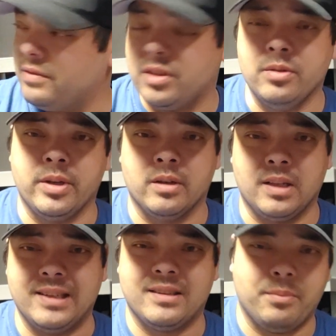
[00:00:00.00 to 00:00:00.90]
studio
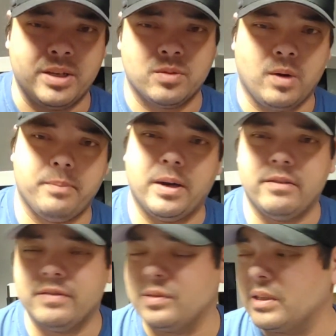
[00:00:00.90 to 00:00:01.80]
lights I may swap
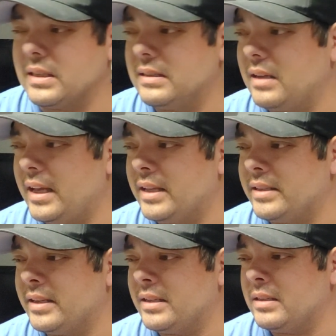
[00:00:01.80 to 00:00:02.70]
out for, and
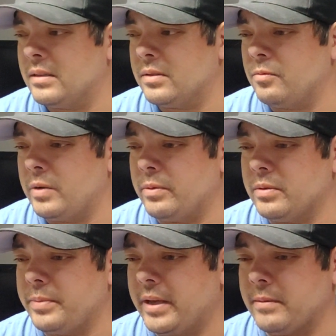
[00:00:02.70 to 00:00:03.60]
then we will
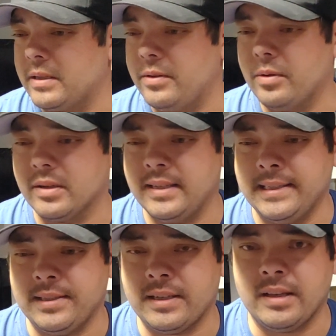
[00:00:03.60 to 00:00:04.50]
be able to do our
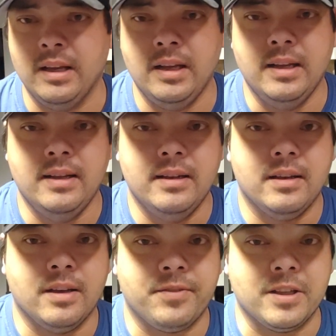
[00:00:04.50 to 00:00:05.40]
testing.
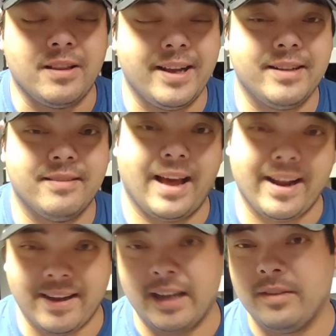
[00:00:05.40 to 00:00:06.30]
If you like
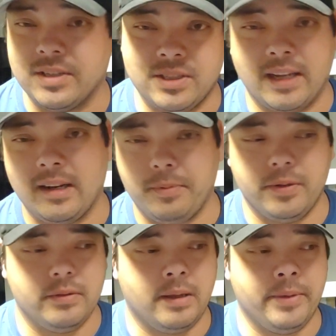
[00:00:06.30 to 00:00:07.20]
that kind of a setup,
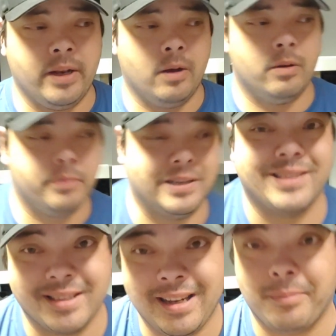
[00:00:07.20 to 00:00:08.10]
let me know, because
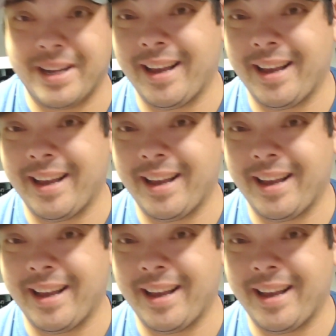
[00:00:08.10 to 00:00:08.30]
it's not my